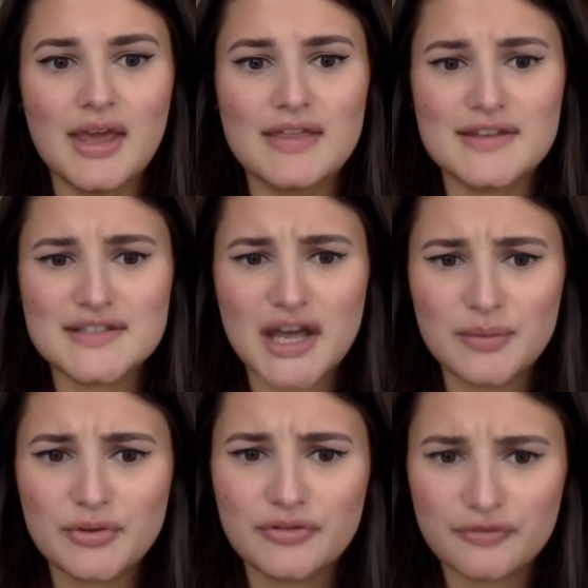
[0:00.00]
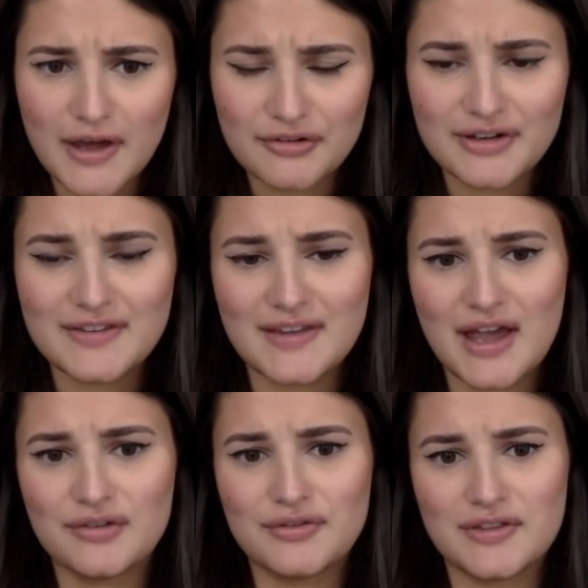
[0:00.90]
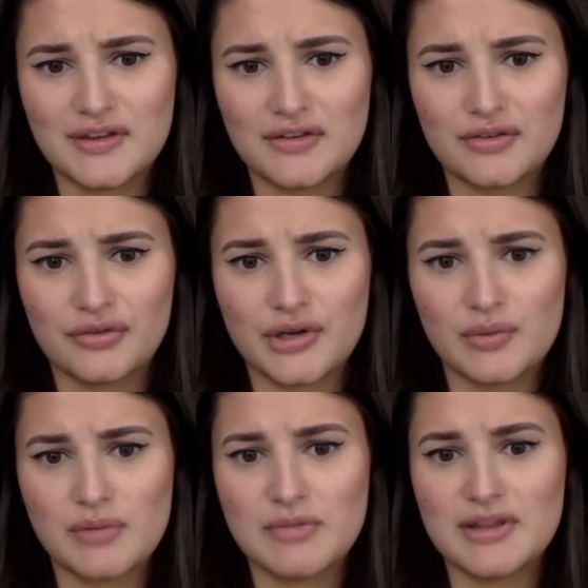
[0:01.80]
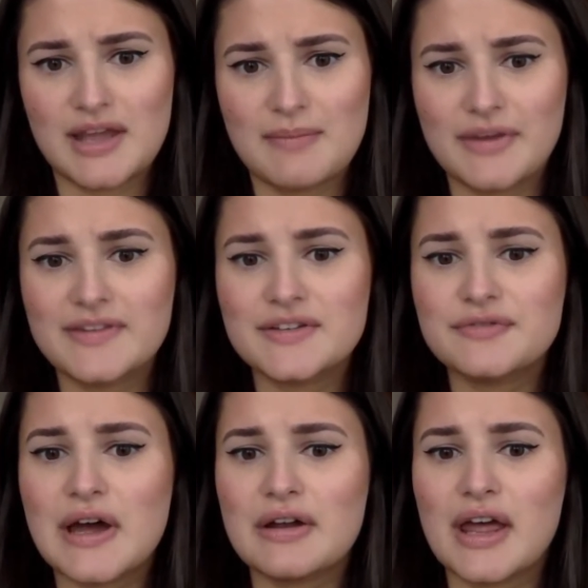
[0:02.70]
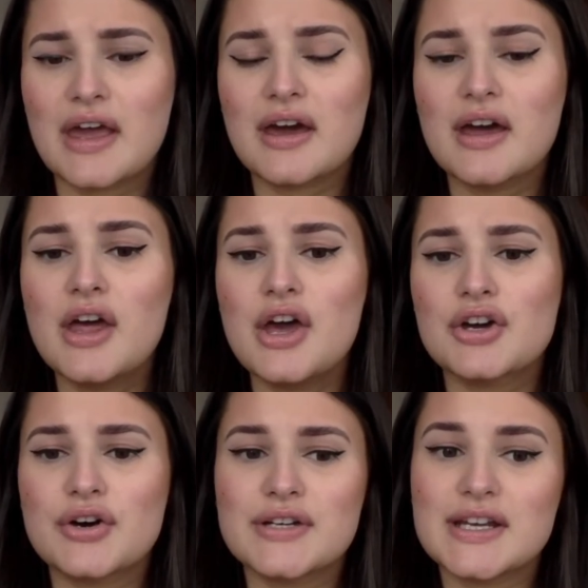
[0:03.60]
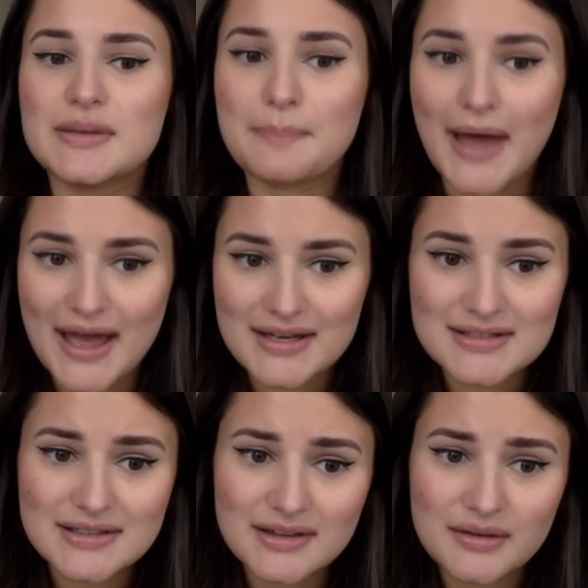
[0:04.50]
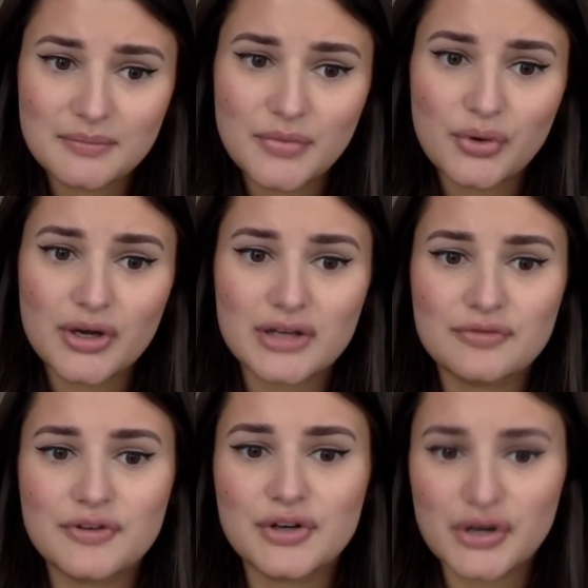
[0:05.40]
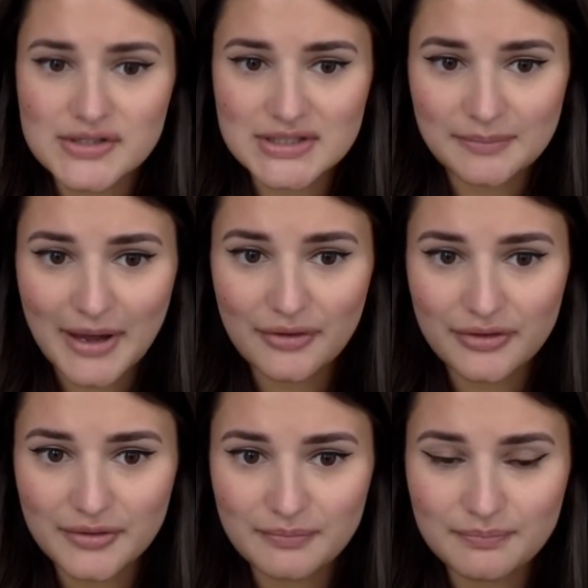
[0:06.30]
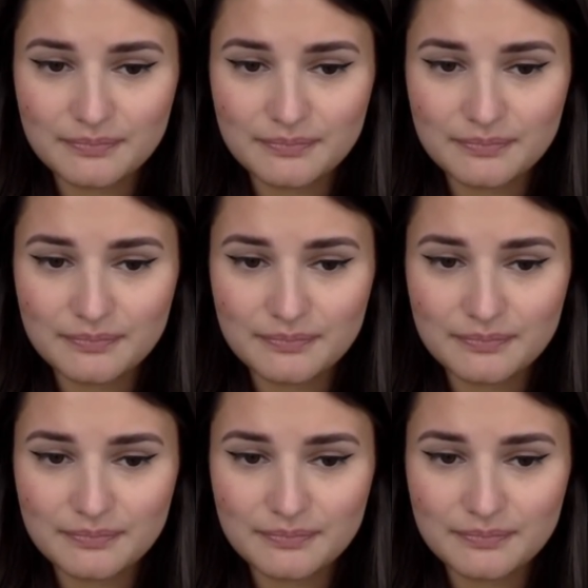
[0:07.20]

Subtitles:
This time was very sad for these three women. They must have felt like God had abandoned them or had forgotten about them.